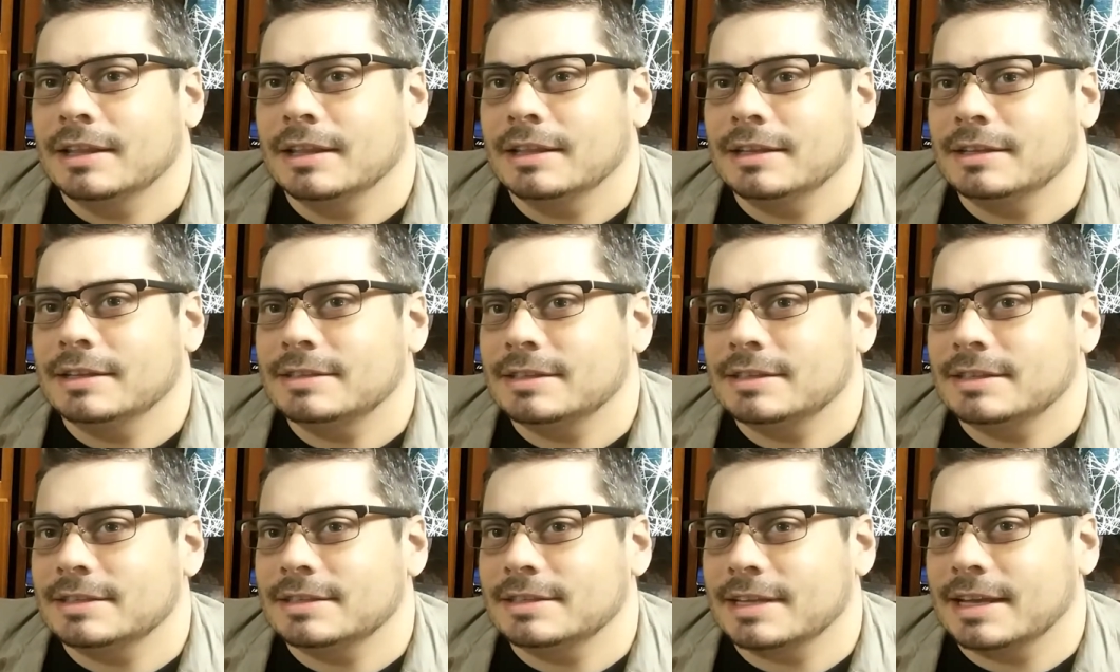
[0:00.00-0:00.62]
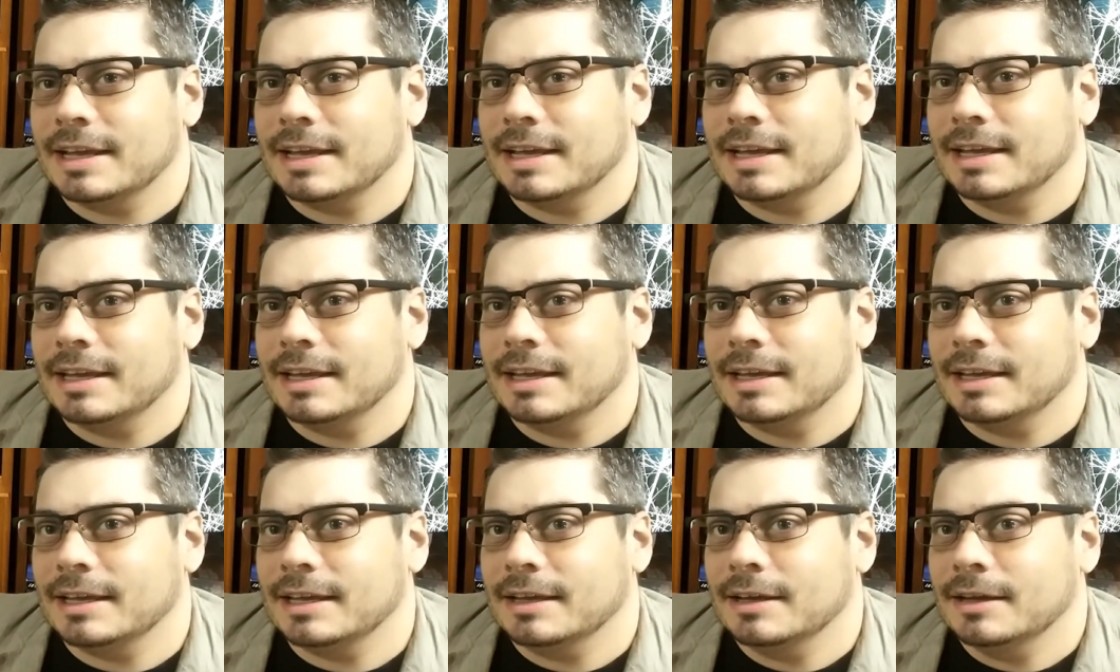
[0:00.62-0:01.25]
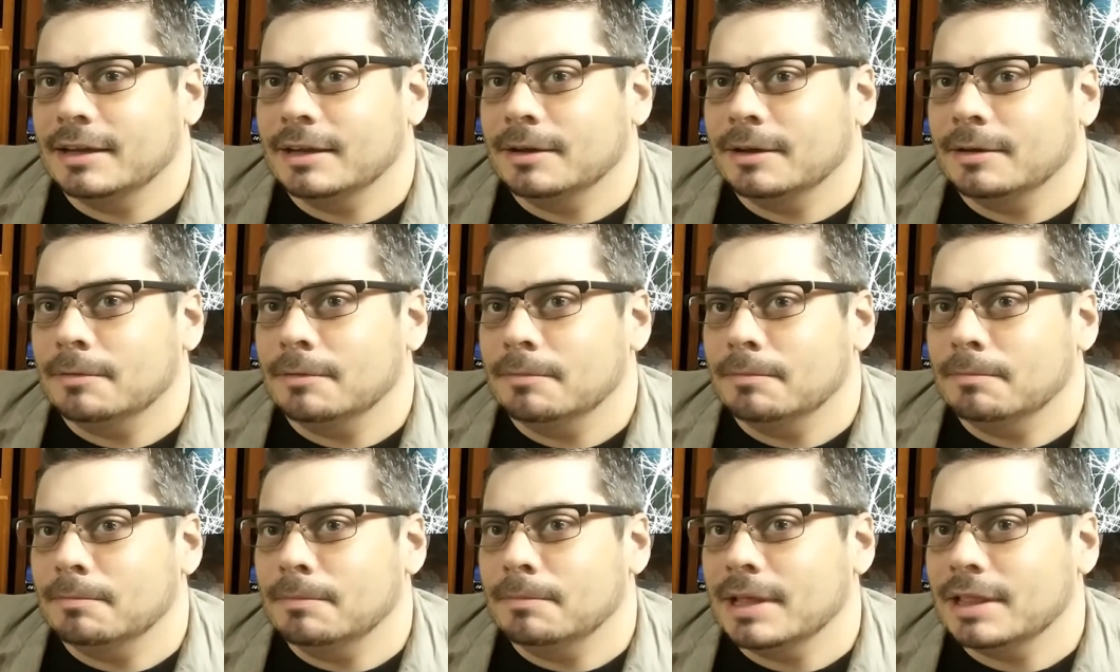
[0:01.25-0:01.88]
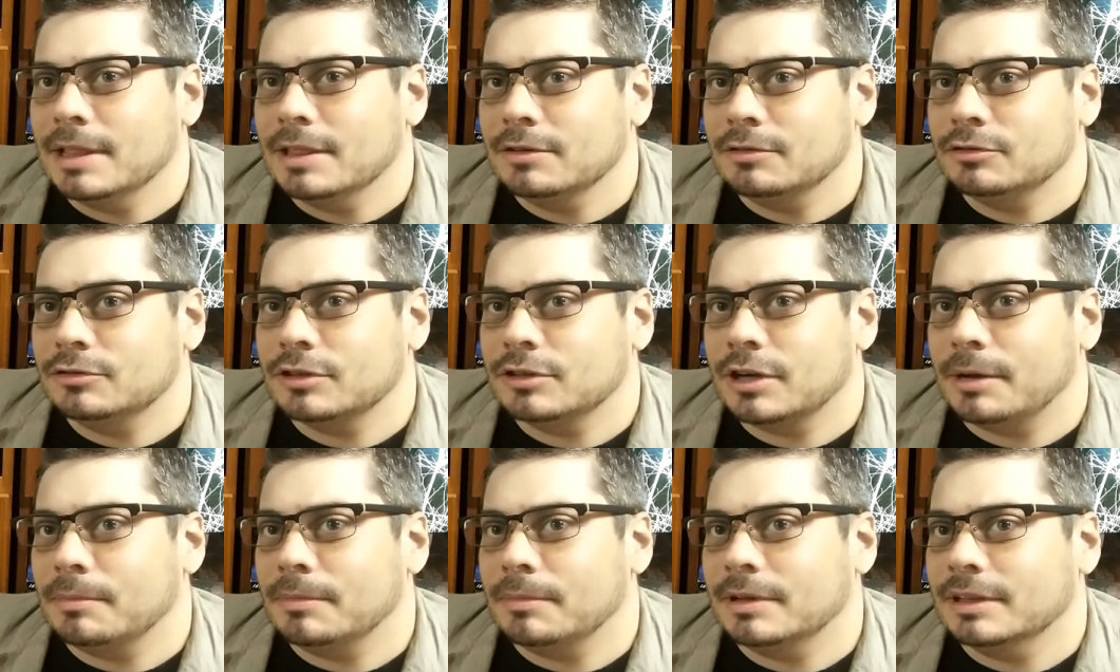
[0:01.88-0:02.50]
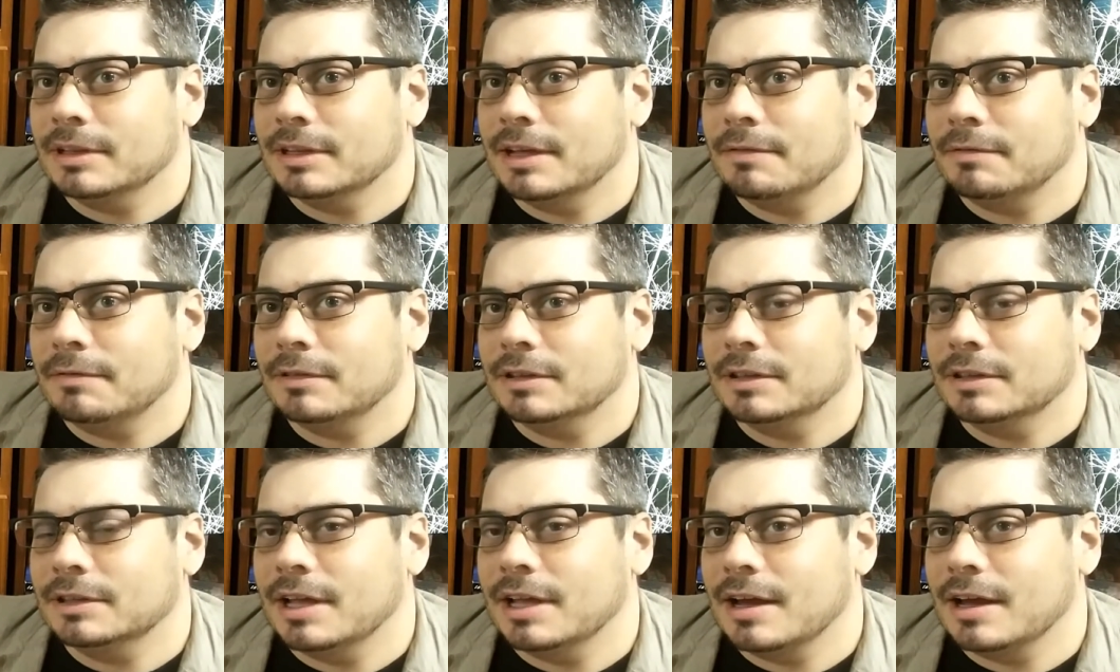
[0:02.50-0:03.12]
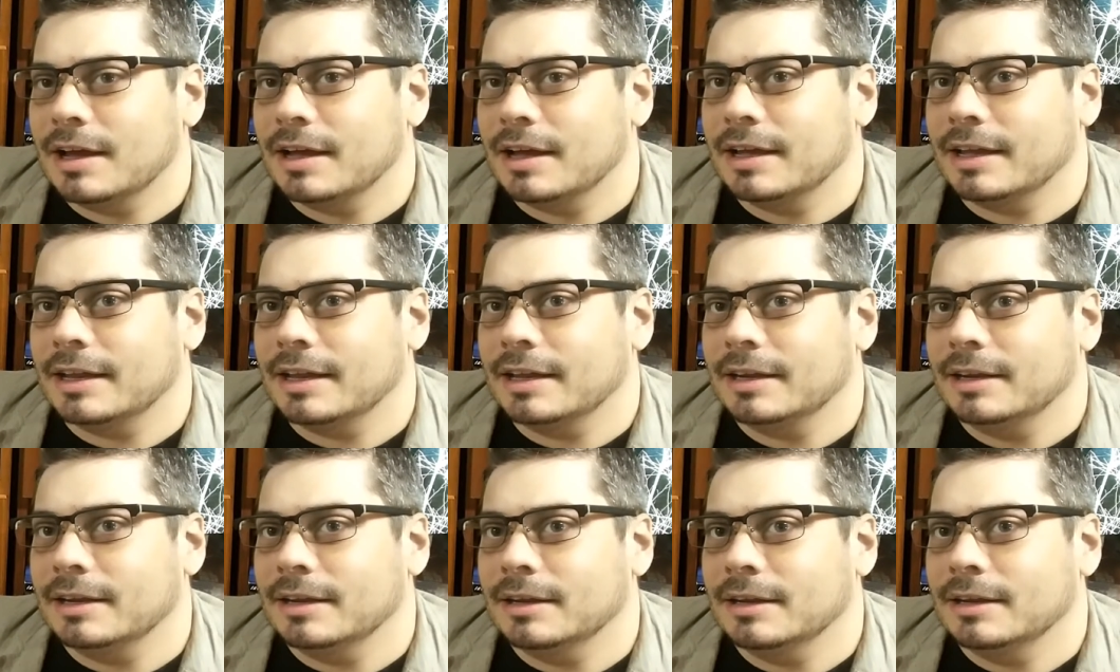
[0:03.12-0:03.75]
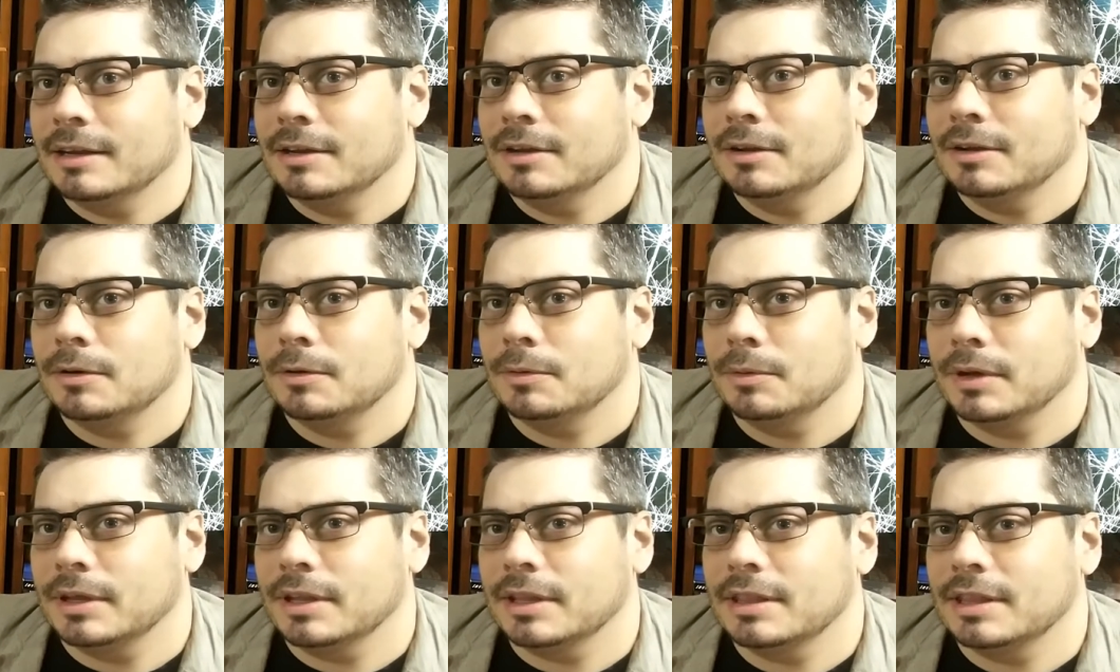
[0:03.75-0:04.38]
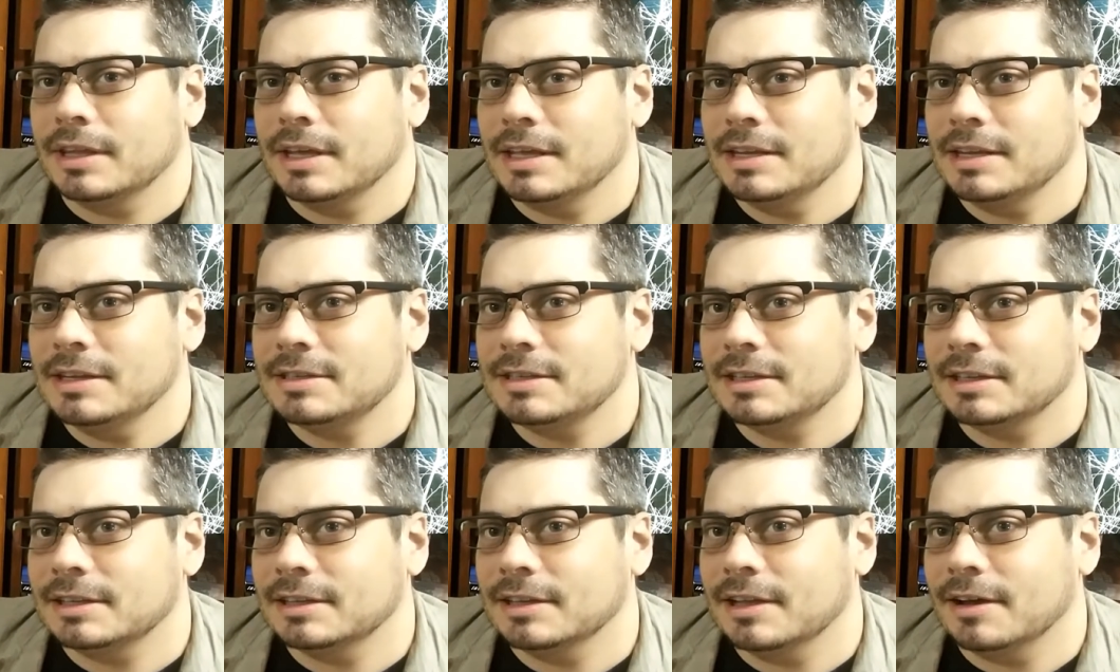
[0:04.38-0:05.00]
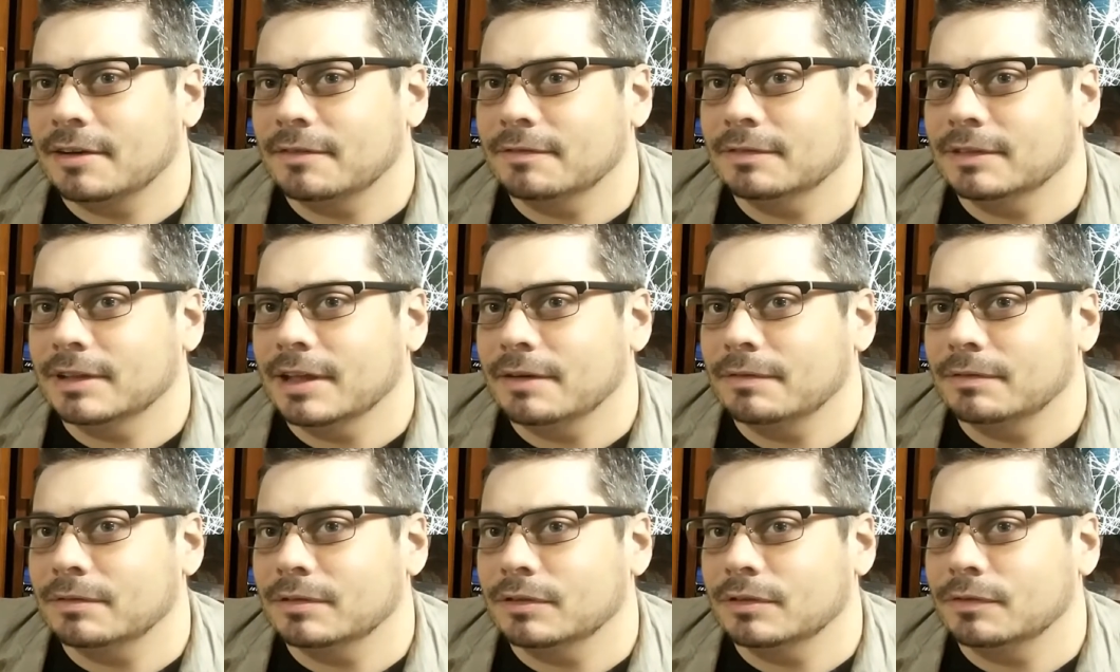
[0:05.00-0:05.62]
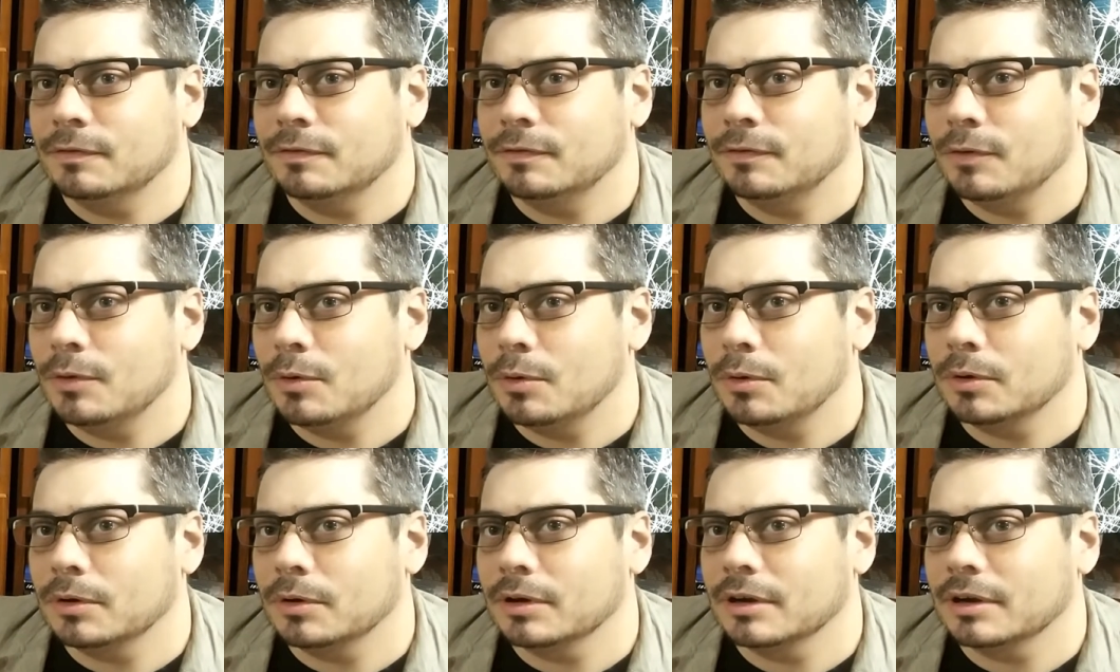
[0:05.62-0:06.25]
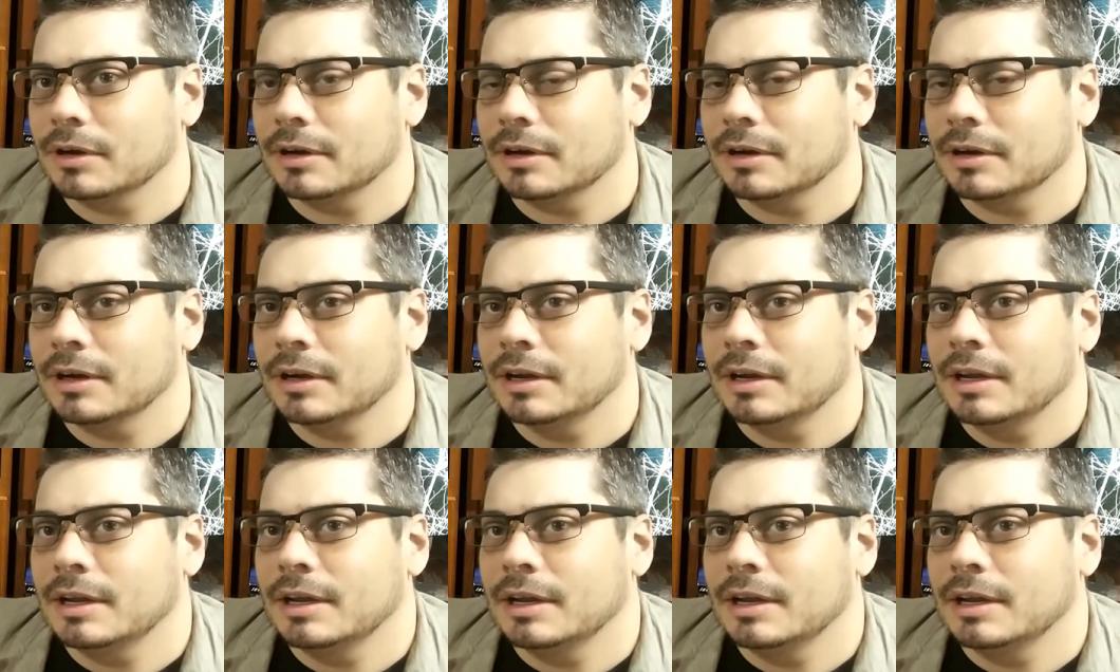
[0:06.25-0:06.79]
This is a melodrama level 9 with insta-love level 4